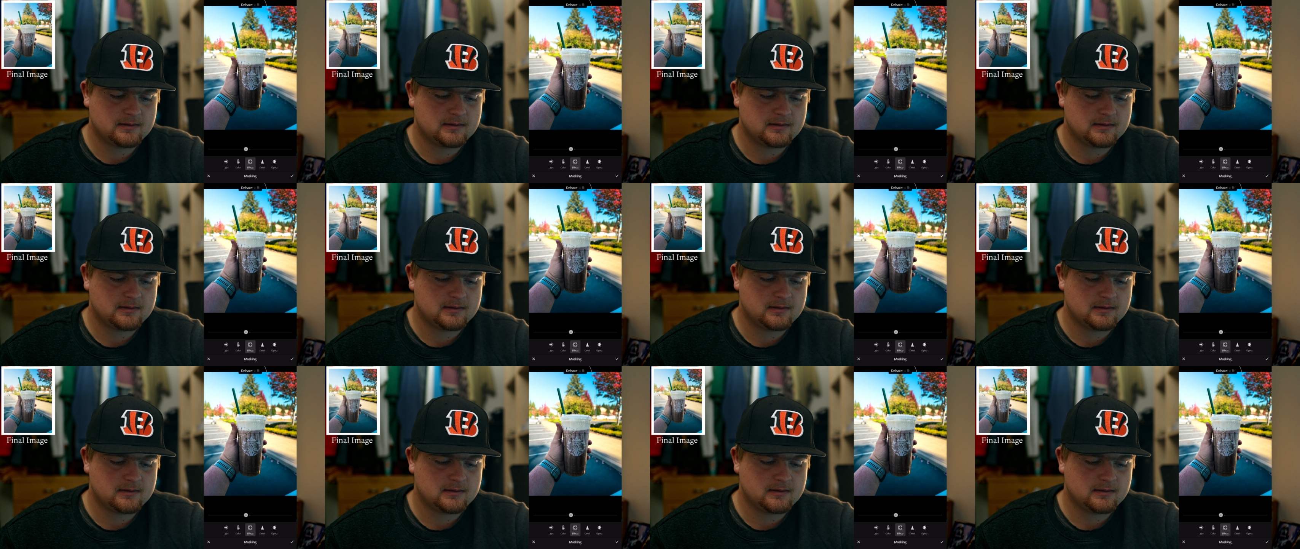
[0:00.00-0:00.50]

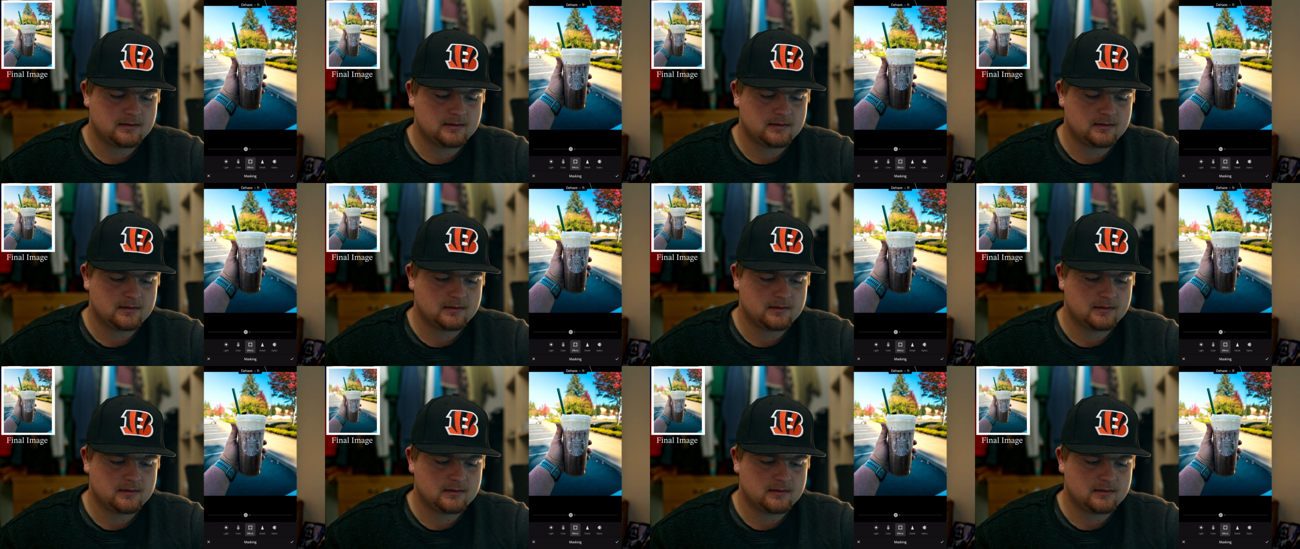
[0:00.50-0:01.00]

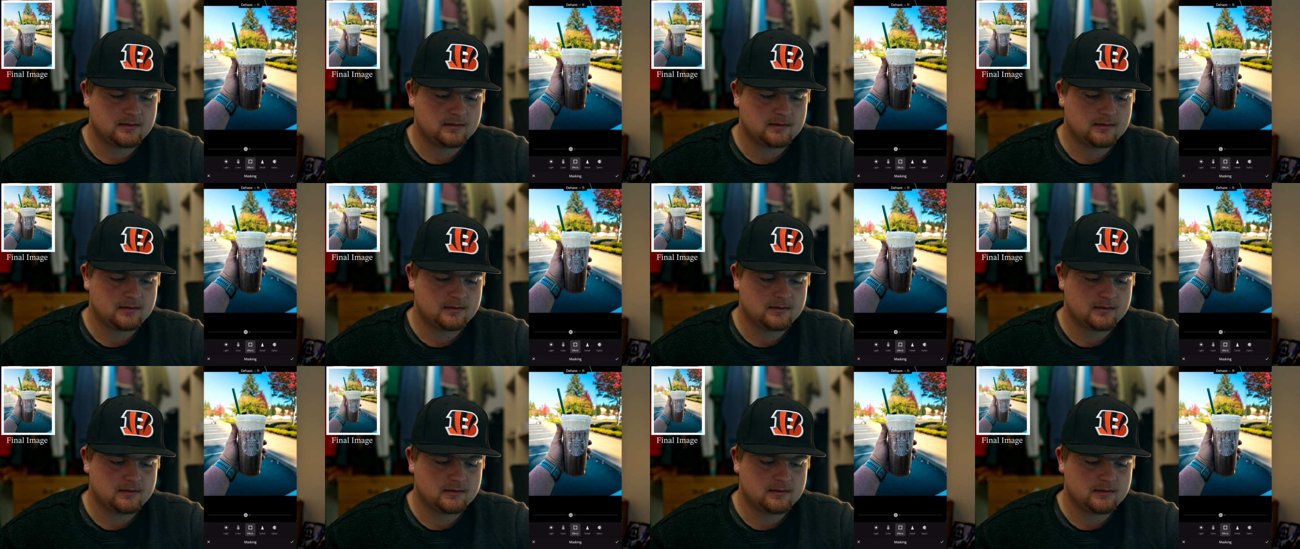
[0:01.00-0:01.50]

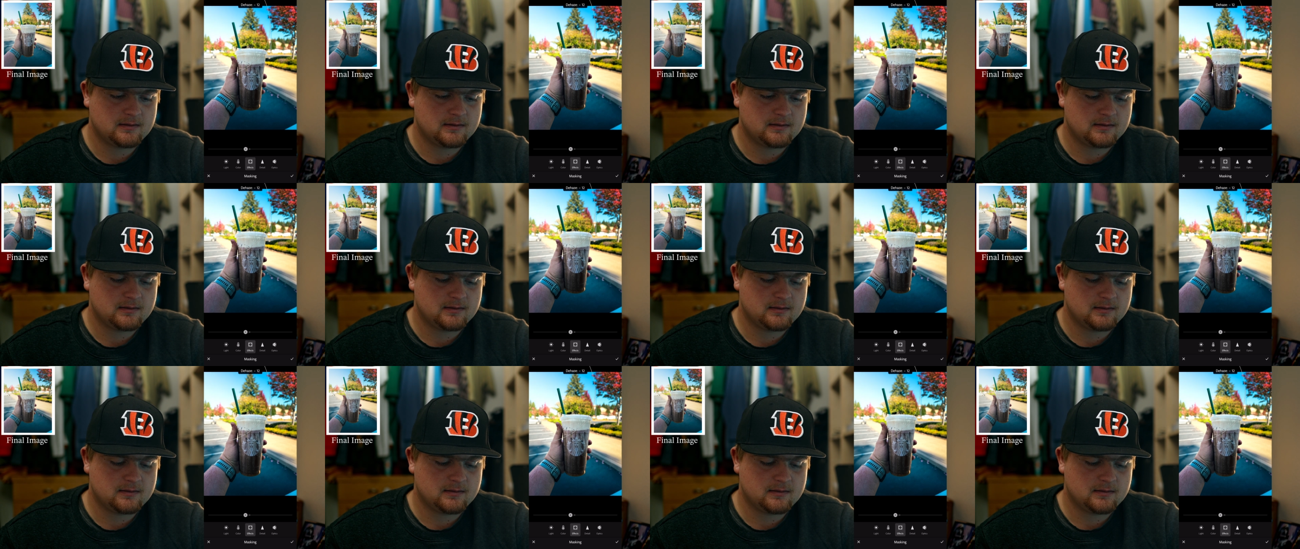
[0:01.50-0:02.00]

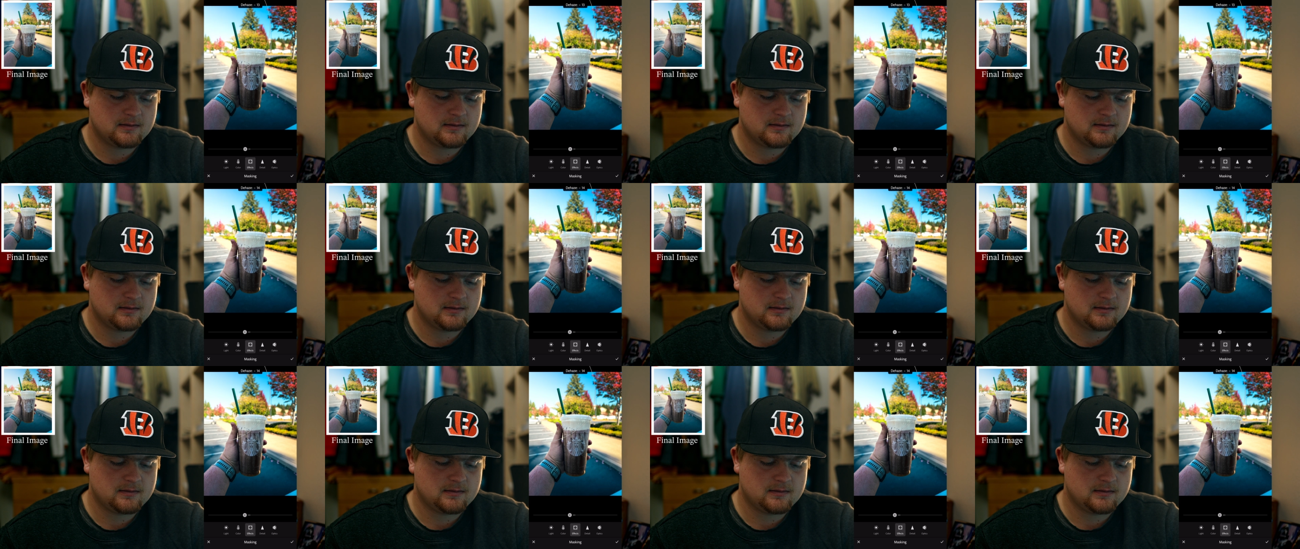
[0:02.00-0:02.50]

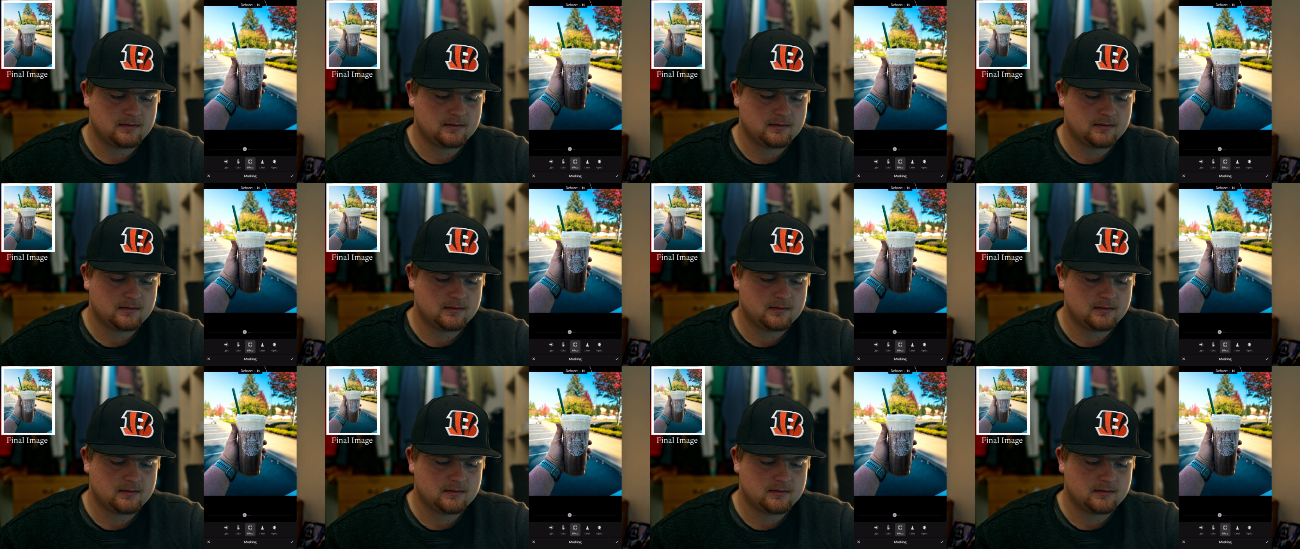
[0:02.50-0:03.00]

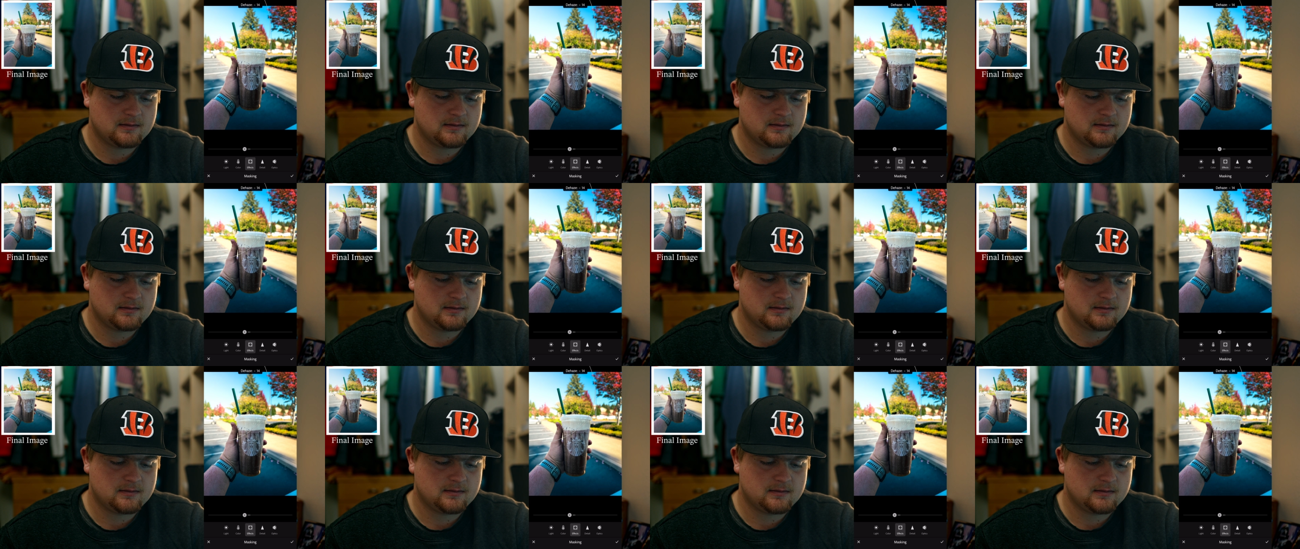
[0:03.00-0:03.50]

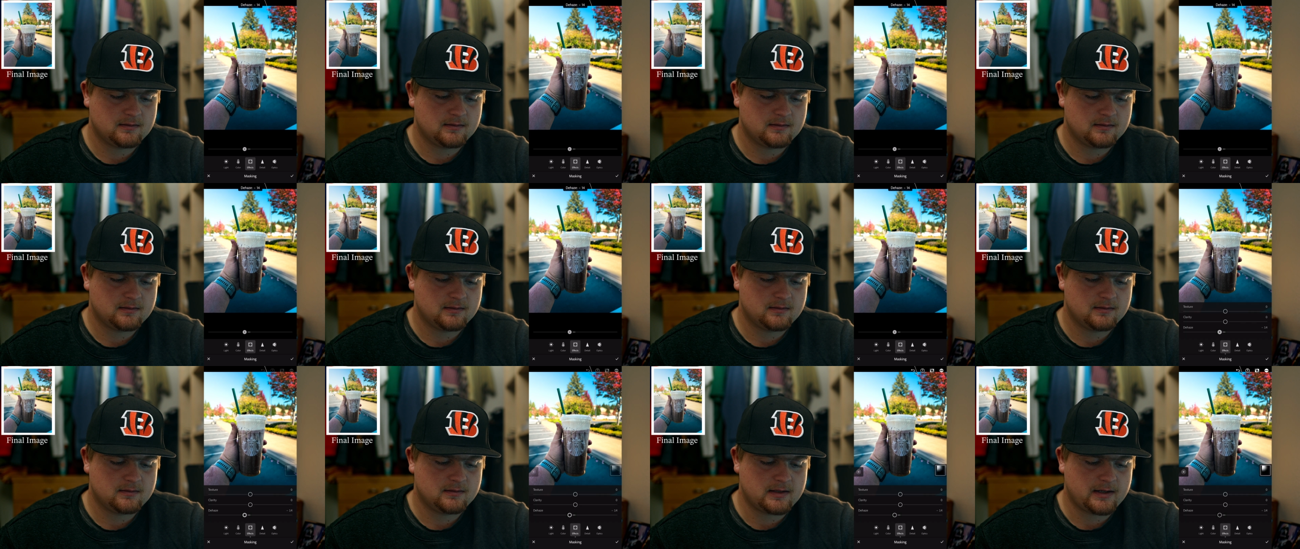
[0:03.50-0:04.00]

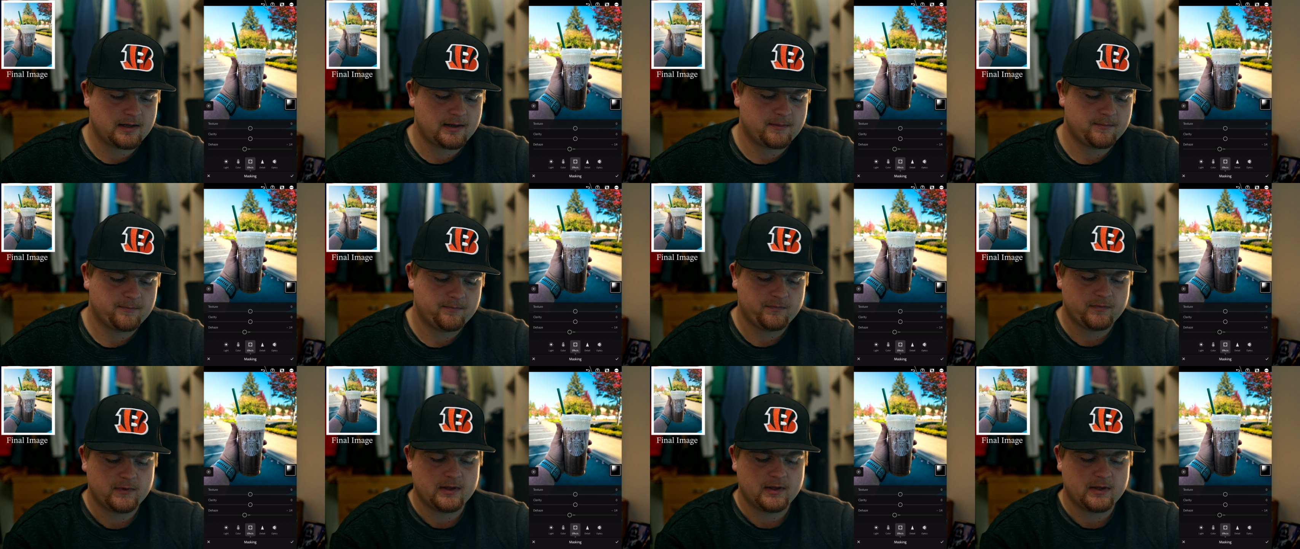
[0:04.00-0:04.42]
Nothing is said.